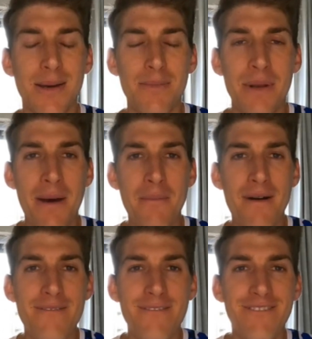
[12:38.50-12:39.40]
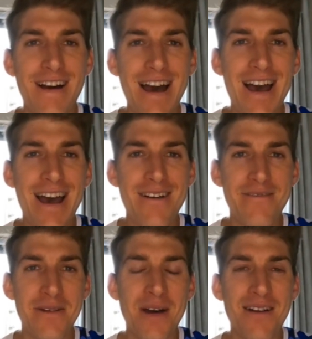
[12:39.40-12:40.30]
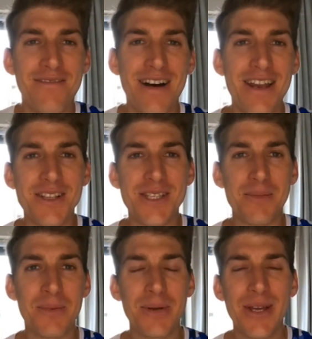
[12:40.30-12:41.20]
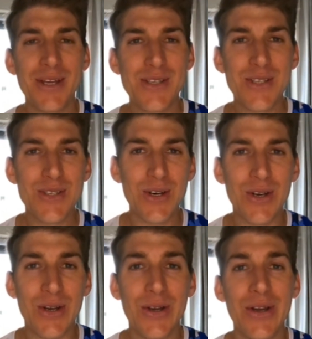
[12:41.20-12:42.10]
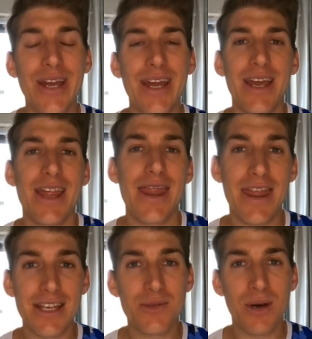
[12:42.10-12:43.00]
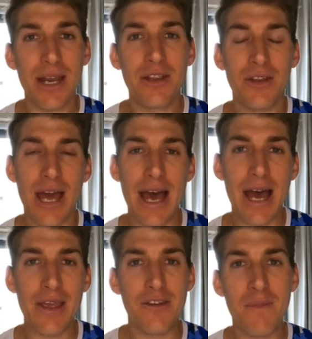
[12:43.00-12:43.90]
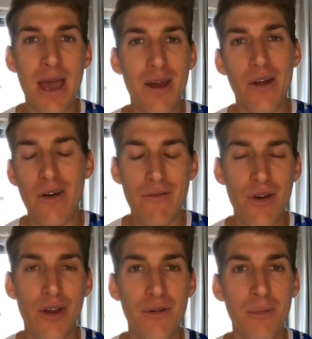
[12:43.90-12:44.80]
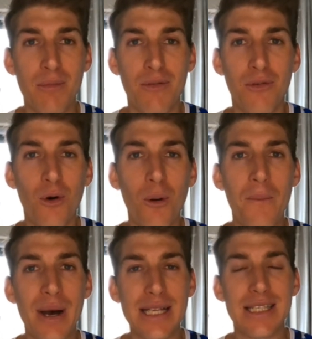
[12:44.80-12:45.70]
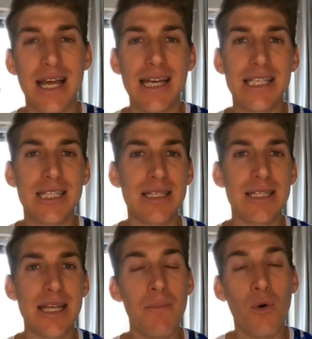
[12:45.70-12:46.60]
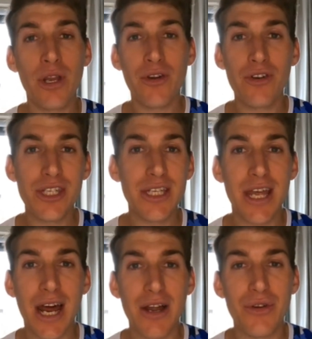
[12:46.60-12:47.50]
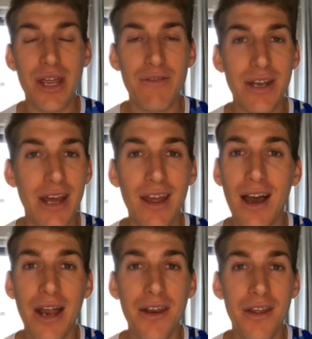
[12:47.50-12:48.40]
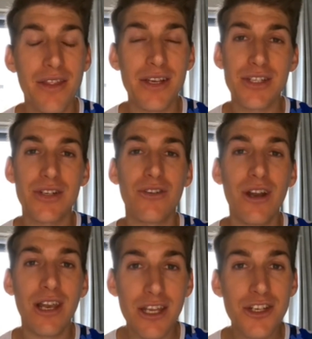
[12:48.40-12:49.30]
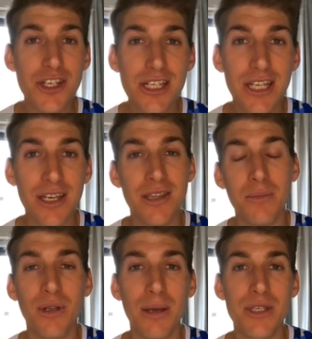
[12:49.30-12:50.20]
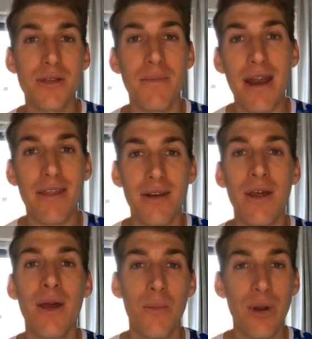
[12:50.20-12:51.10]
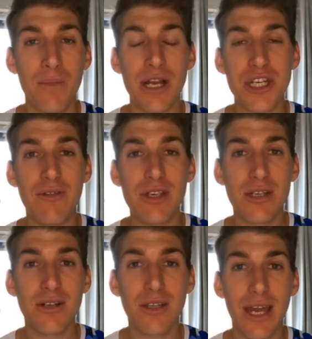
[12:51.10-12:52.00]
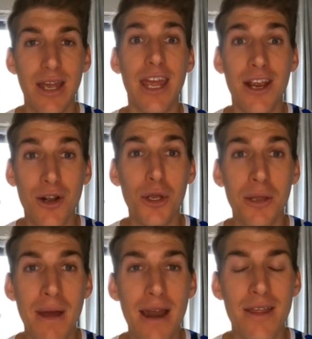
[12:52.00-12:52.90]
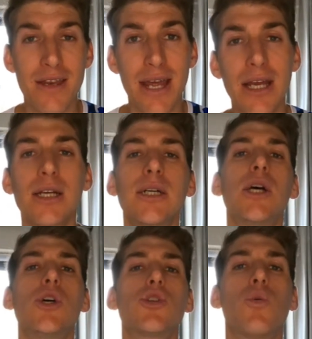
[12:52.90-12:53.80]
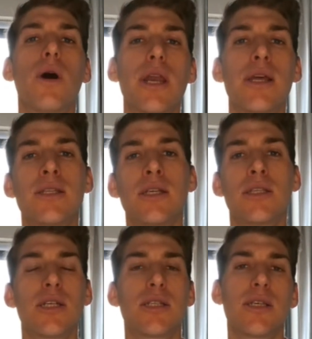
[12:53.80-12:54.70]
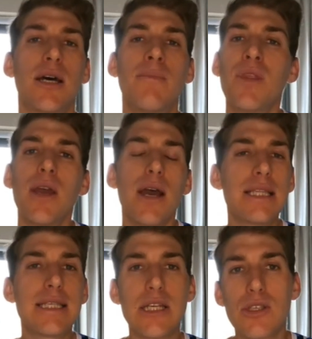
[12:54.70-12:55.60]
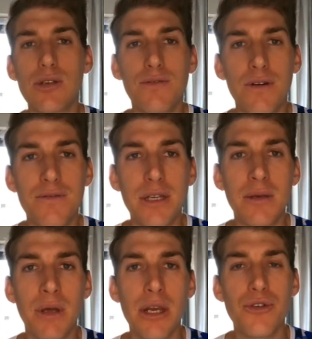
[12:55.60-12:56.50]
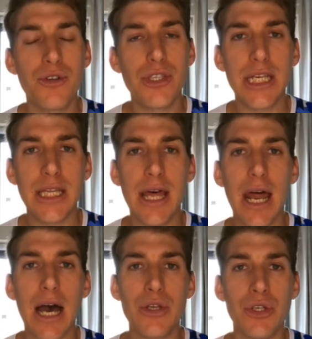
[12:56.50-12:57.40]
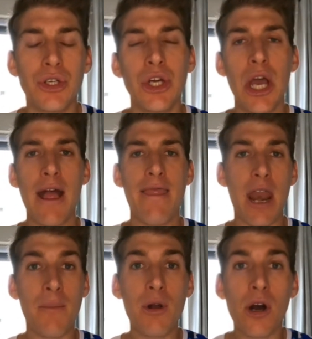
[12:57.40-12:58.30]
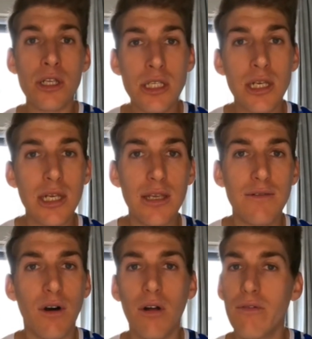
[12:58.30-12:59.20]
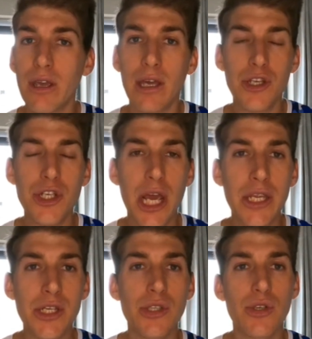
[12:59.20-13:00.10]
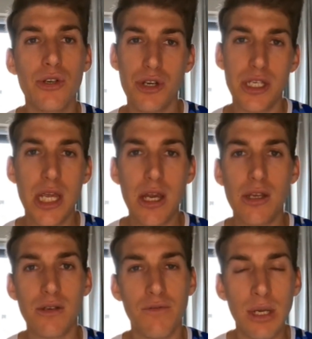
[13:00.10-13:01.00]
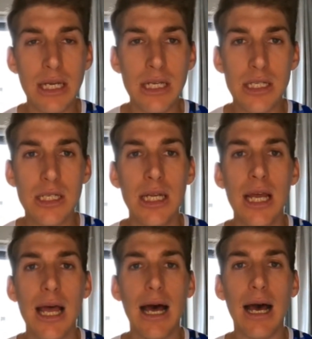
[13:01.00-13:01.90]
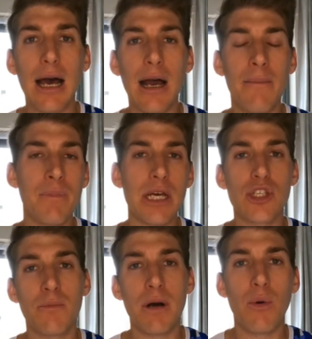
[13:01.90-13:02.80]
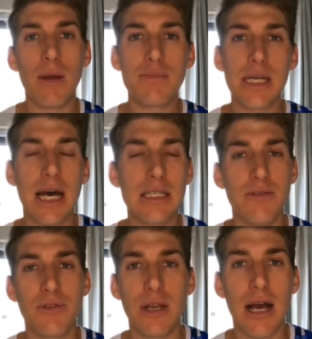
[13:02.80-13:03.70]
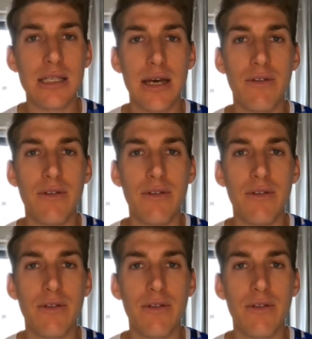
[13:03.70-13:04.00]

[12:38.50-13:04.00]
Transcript: Tip number 5, and my final tip. So this one, you may have heard from me before, but it's a morning routine that I do every day. I did this religiously in the build-up to the marathon, pretty much every single day, including marathon day. So what it is, it's just a 10 to 15 minute routine that I do, that I'm constantly evolving and changing to address areas of weakness. It's on my website if you'd like